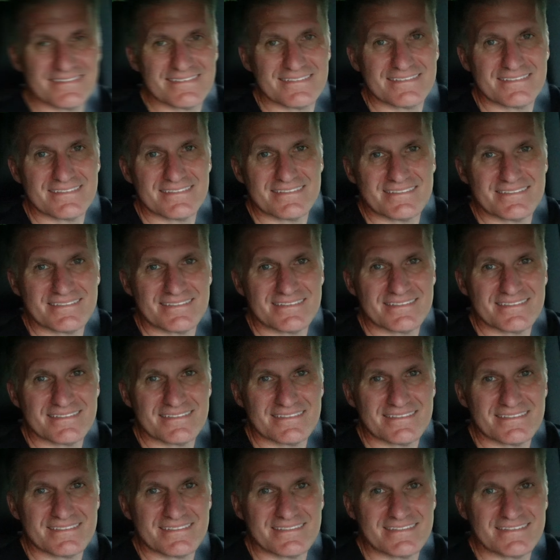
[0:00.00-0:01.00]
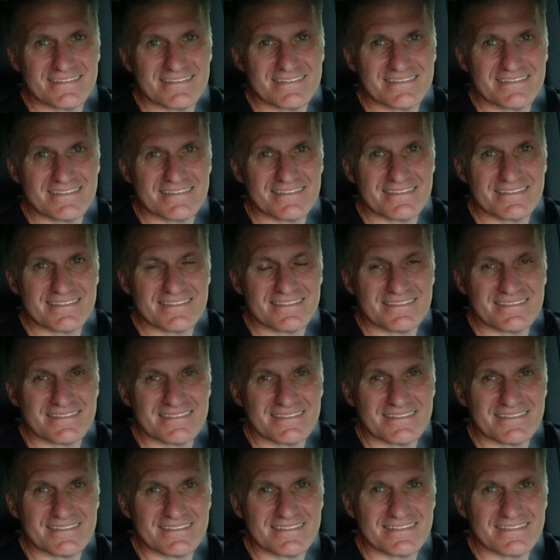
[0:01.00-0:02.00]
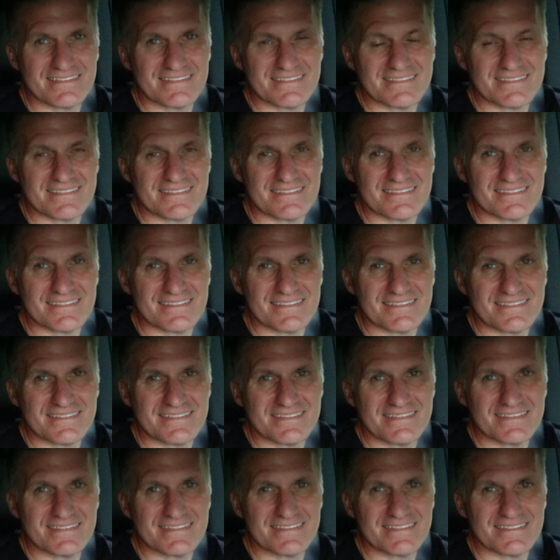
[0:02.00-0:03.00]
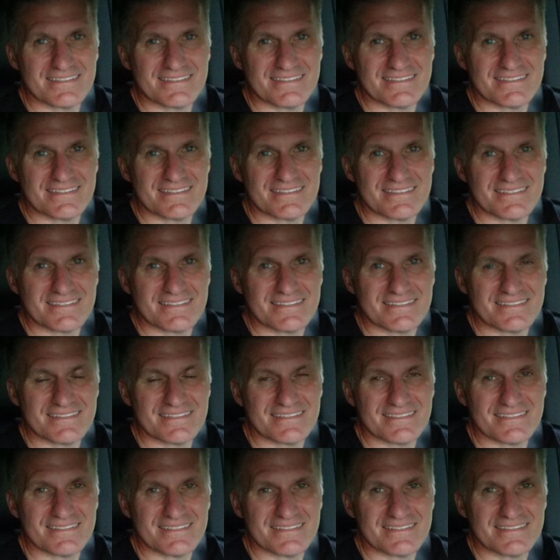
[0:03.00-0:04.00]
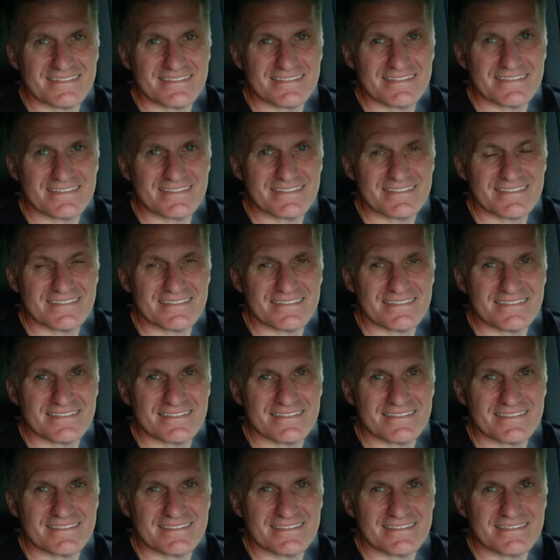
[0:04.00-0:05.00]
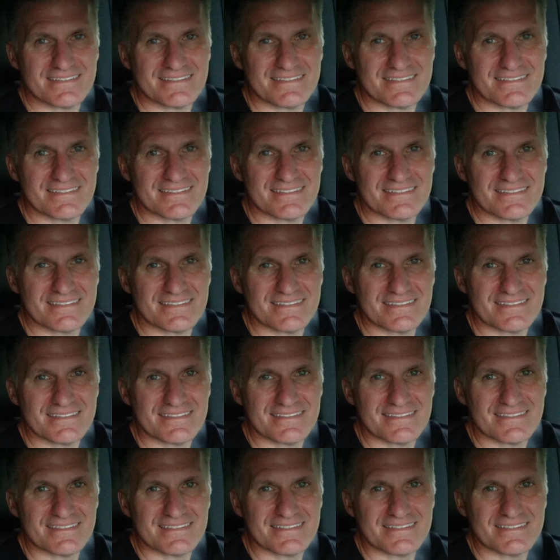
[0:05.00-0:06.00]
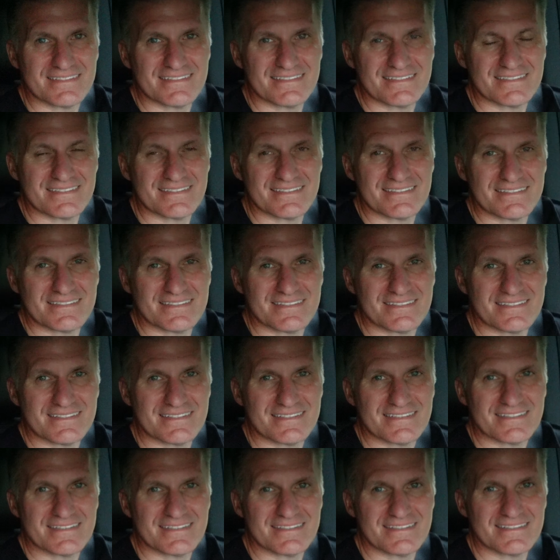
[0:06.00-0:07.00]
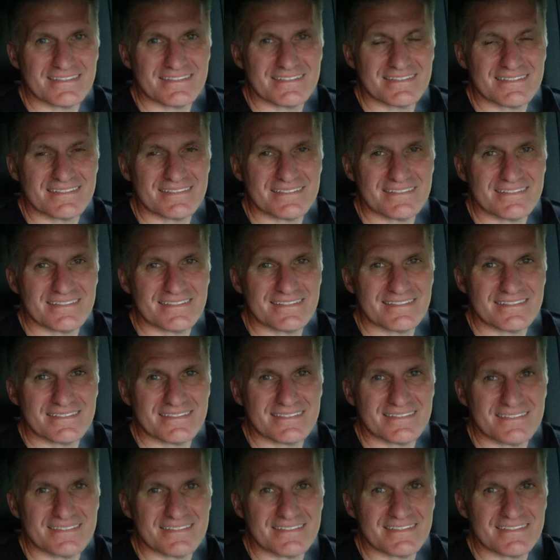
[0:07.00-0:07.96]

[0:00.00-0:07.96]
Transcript: This person isn't speaking.